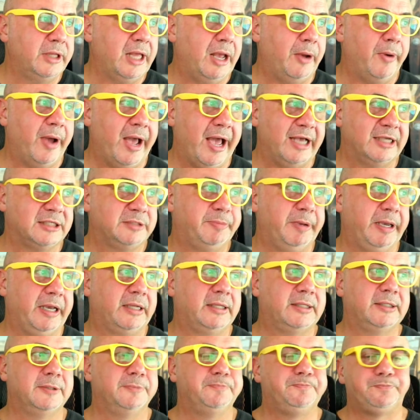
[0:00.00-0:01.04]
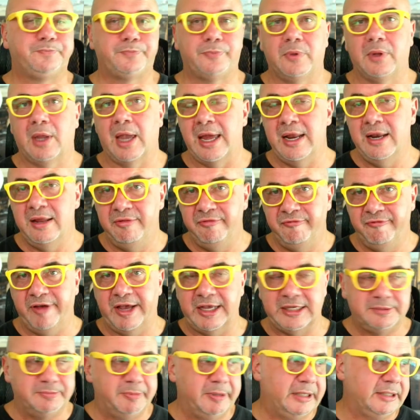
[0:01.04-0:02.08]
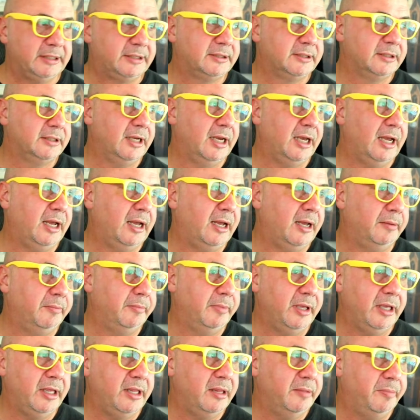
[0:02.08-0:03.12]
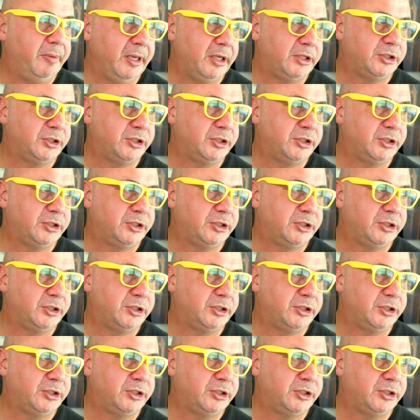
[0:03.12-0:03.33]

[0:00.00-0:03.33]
now aspect and investment in the